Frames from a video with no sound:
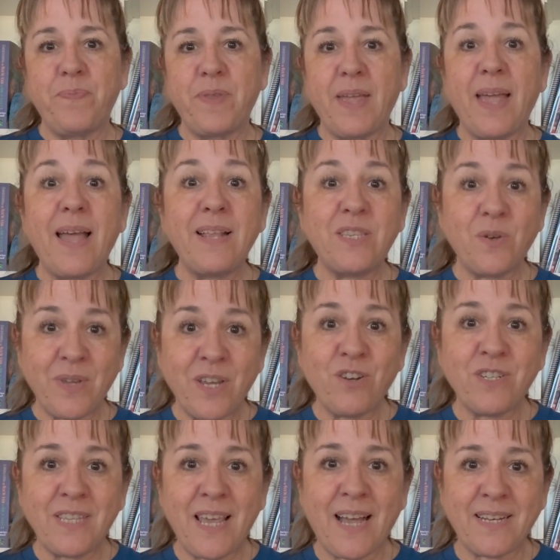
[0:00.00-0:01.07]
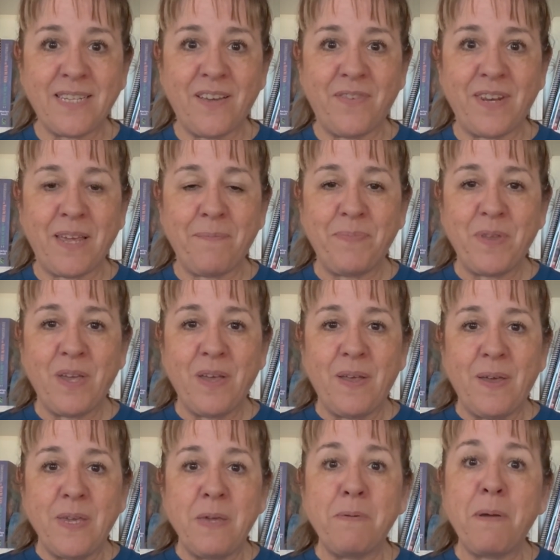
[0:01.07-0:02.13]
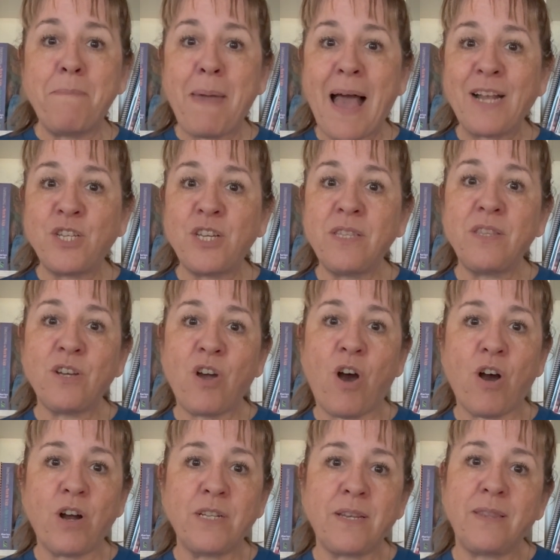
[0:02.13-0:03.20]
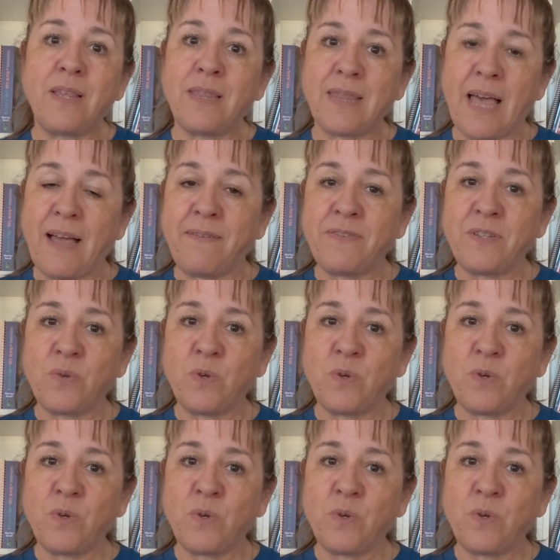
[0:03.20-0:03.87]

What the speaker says: And so here's the activity. You'll be matching the cards on the left,